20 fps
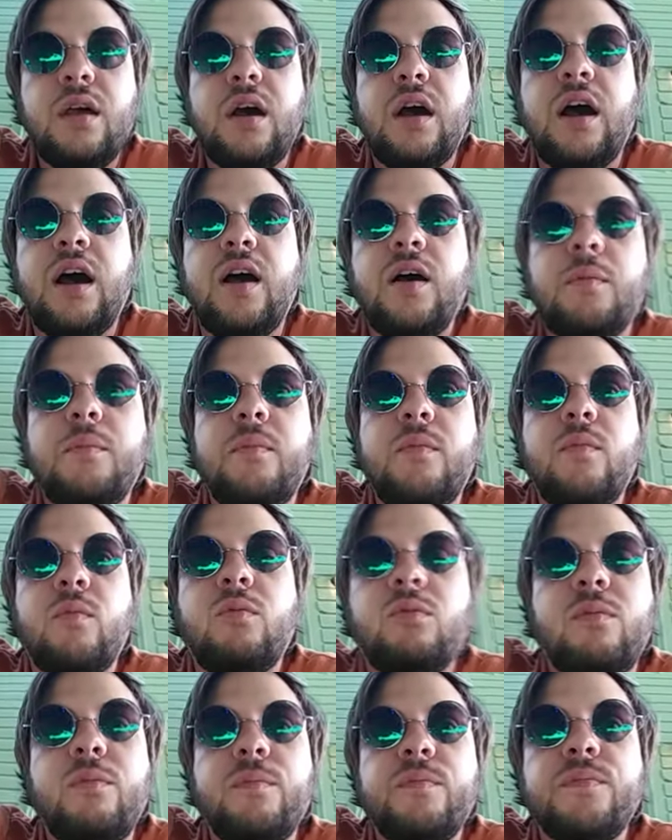um,
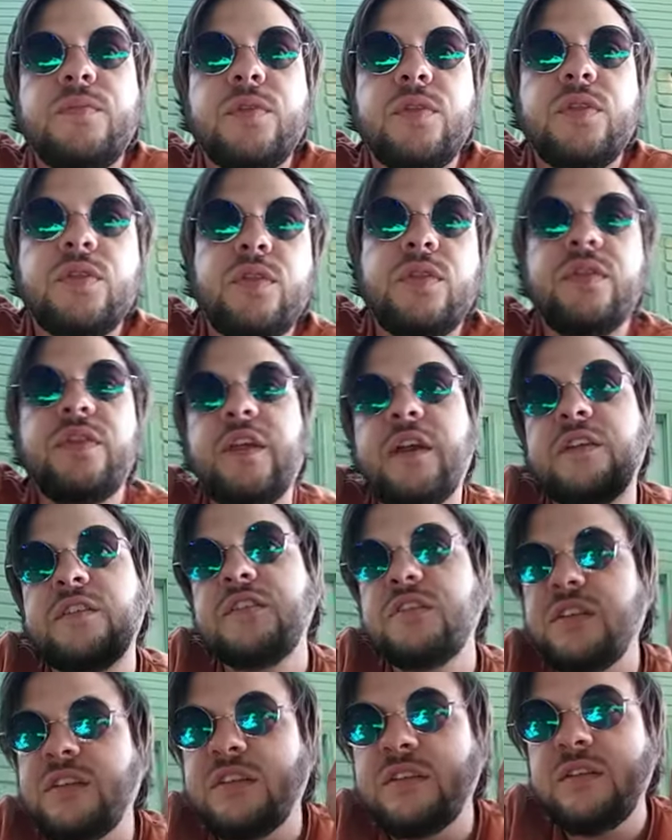
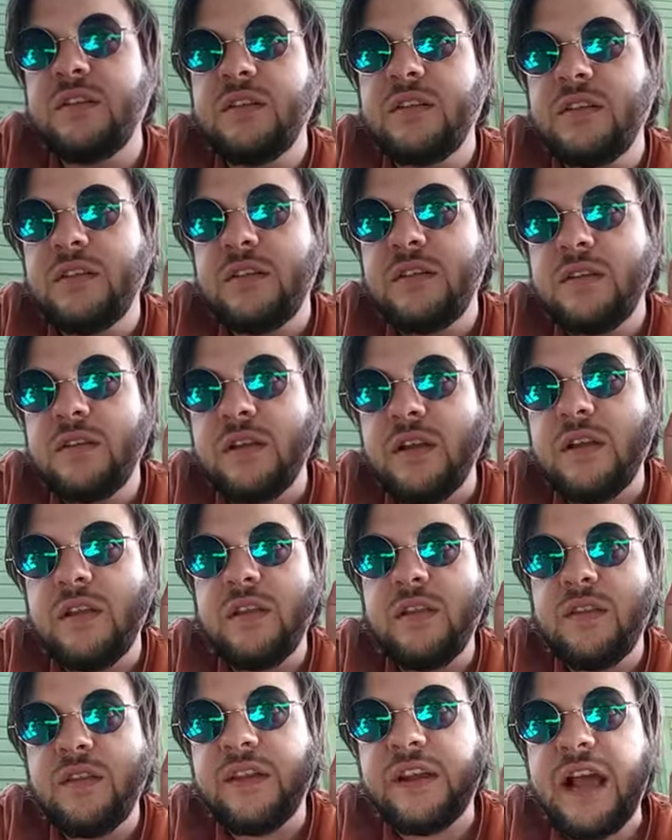there's
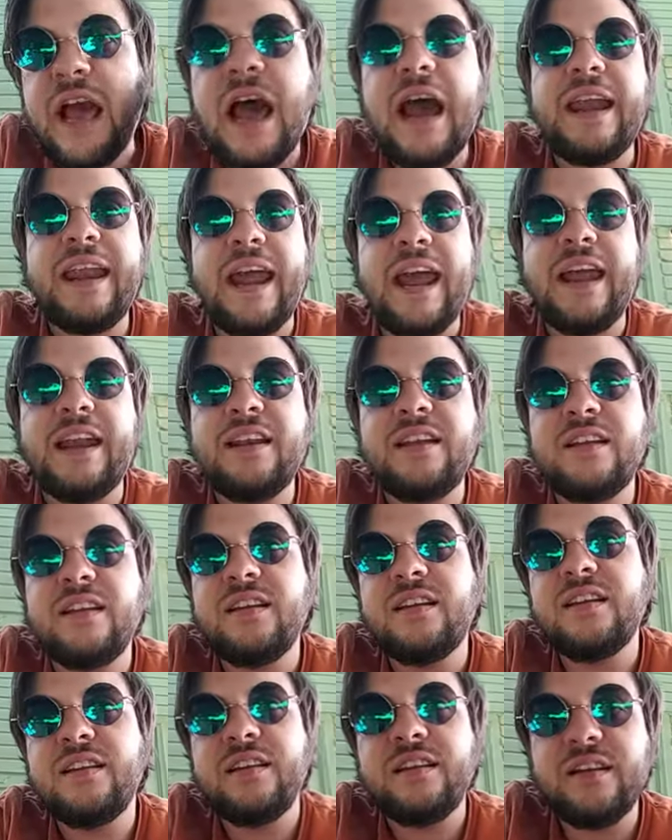the Godhead,
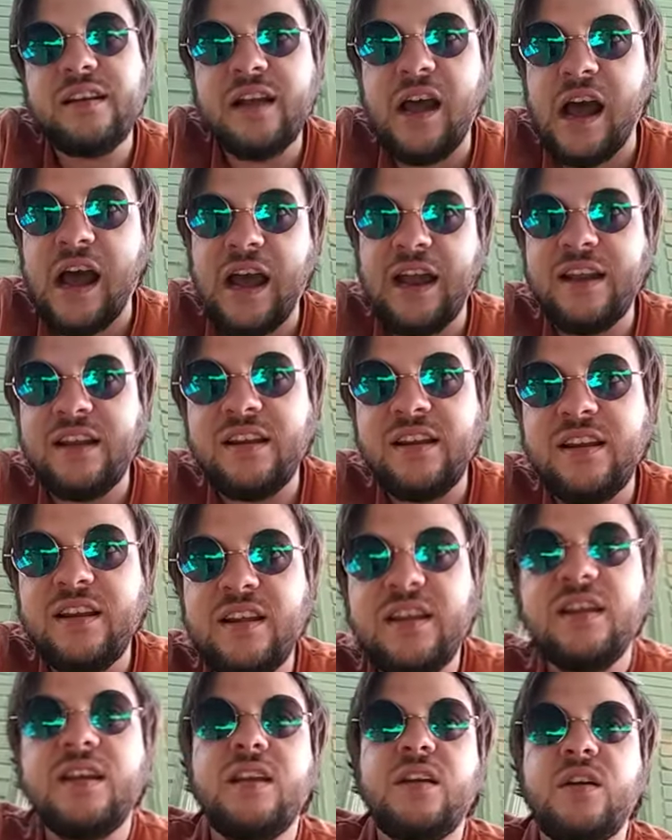God,
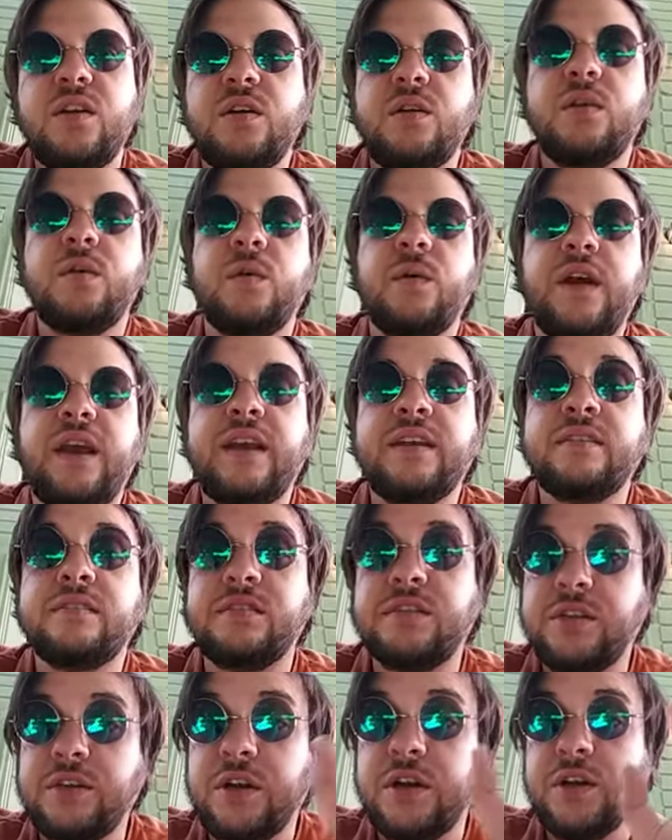who
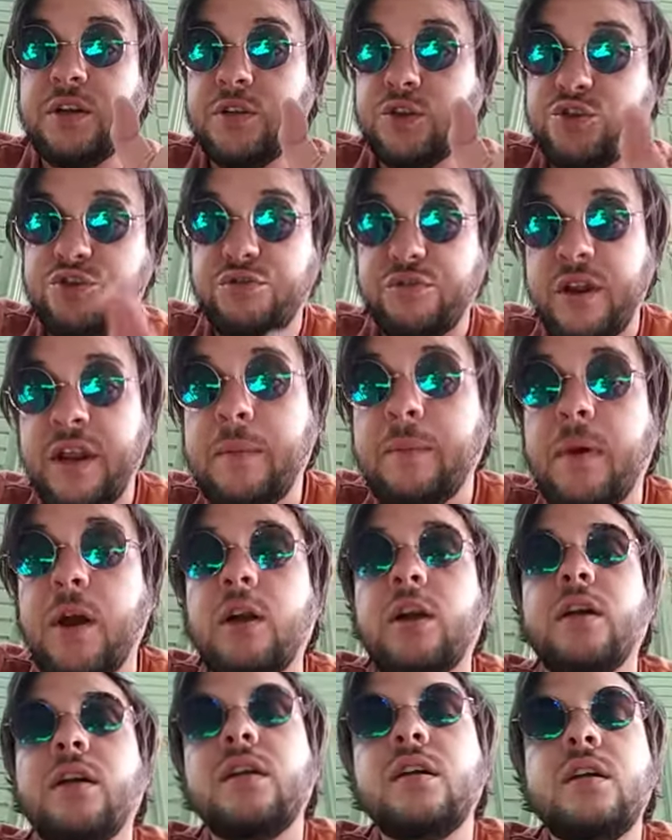is the
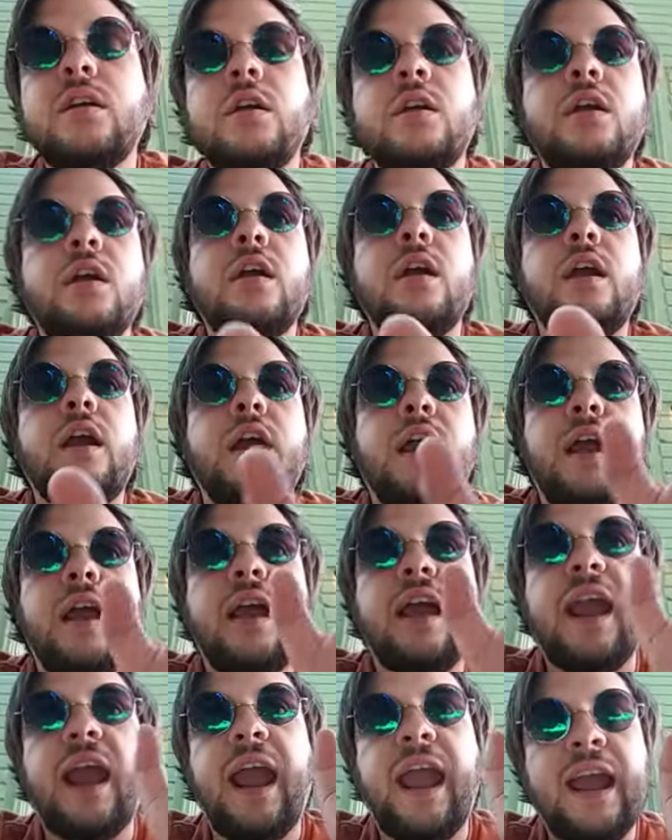dreamer,
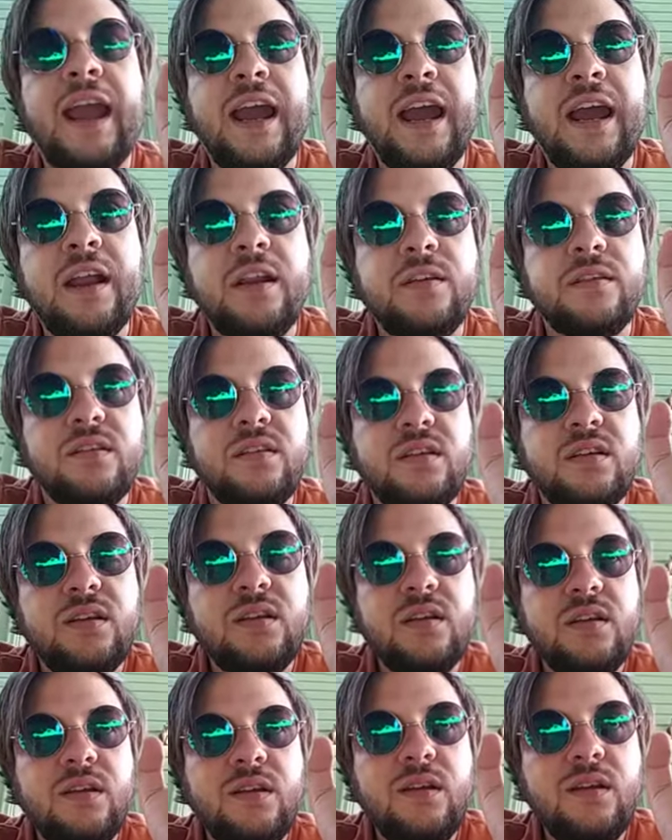and
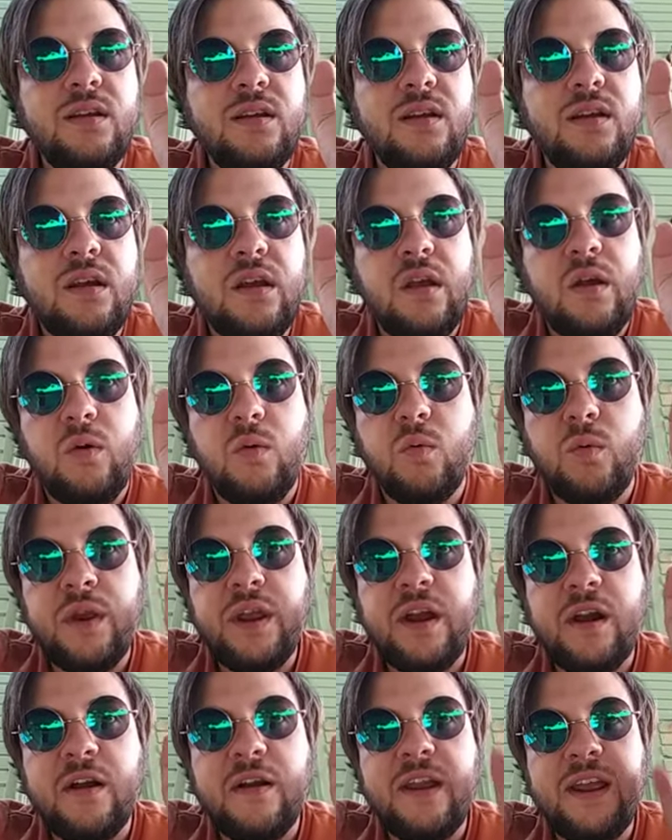
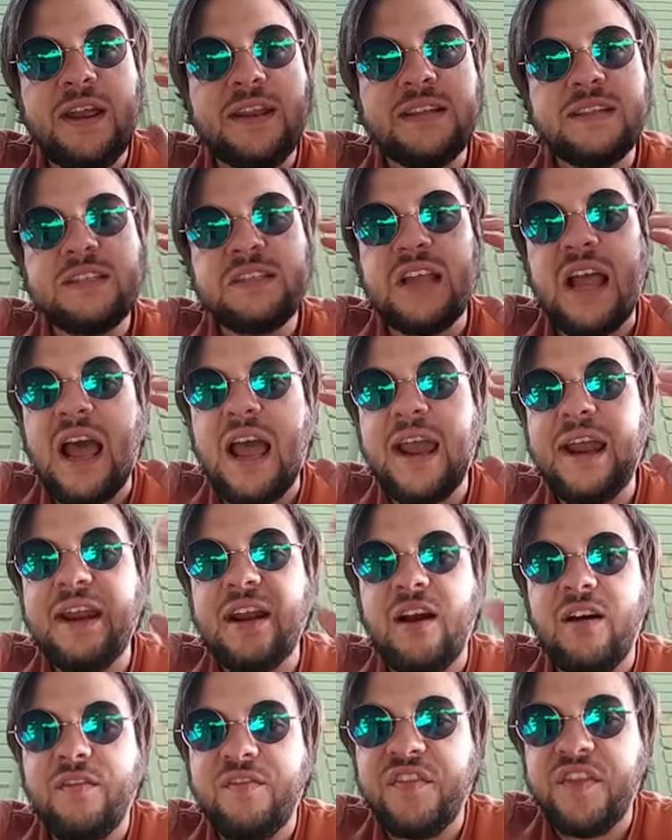we are inside
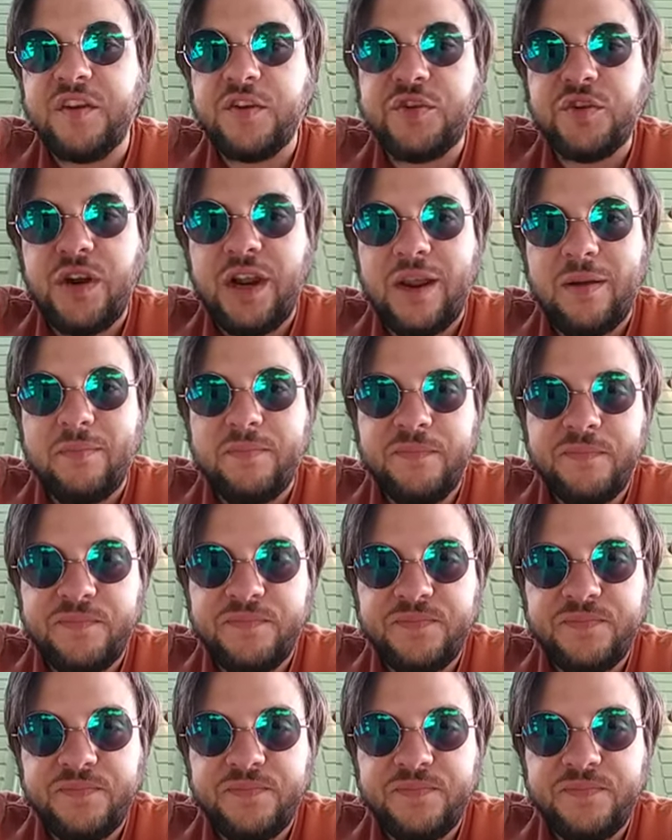of the dream.